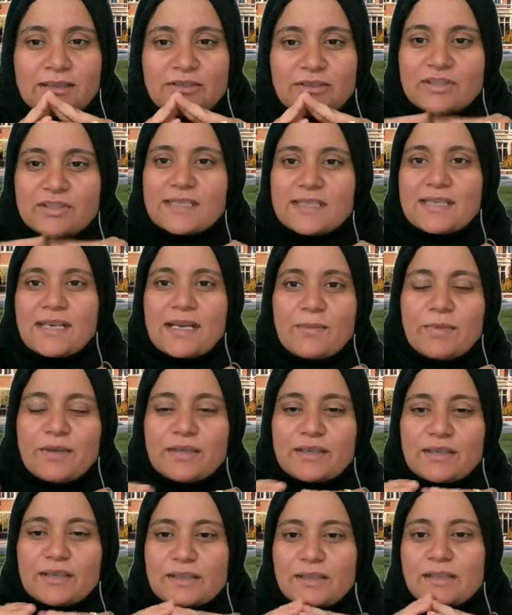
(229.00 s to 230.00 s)
just type it
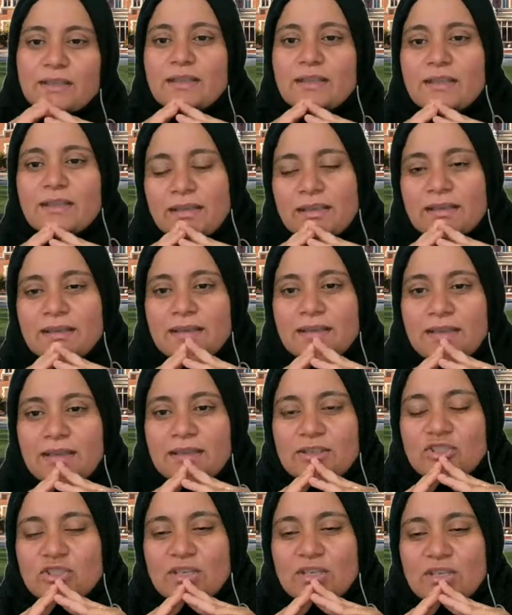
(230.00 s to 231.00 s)
in
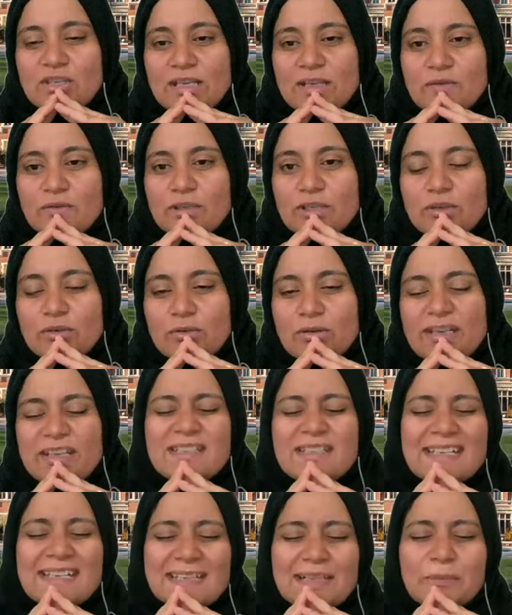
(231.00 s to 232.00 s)
the chat window and
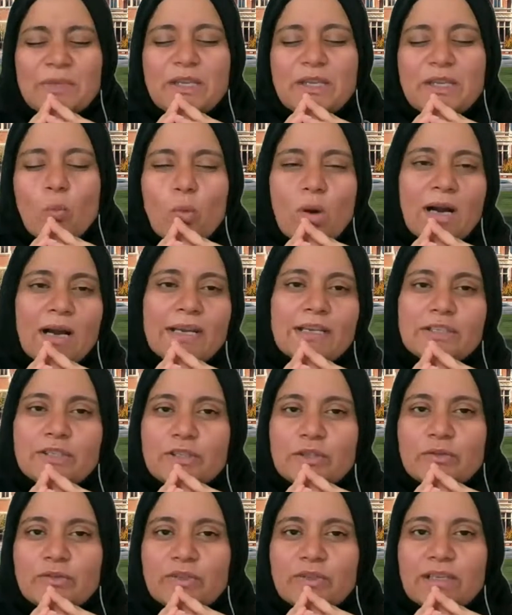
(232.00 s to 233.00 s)
tell me why do
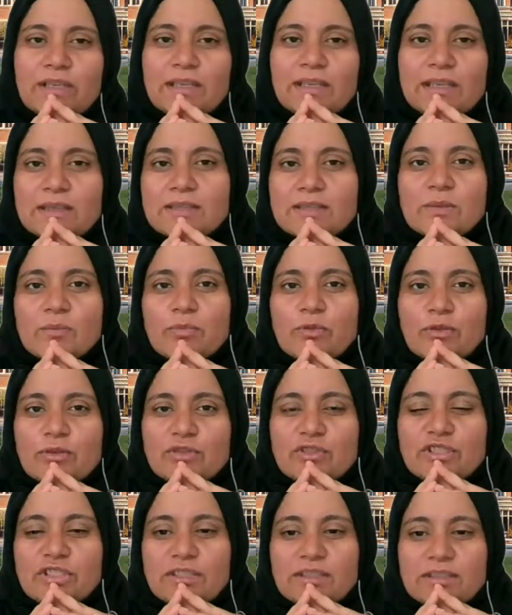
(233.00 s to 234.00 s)
you think it is a
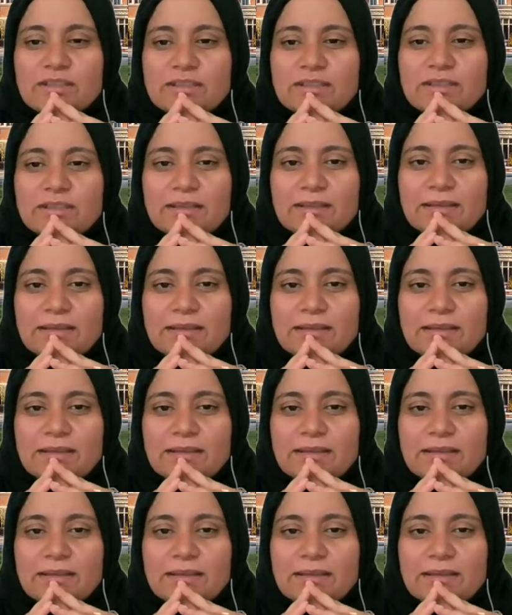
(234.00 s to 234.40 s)
project?